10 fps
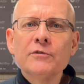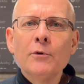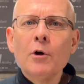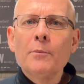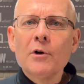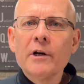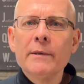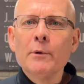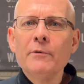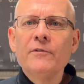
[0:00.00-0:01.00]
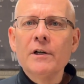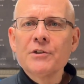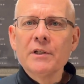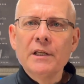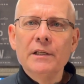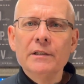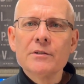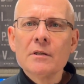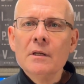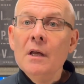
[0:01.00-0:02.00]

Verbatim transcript: four programmable function keys,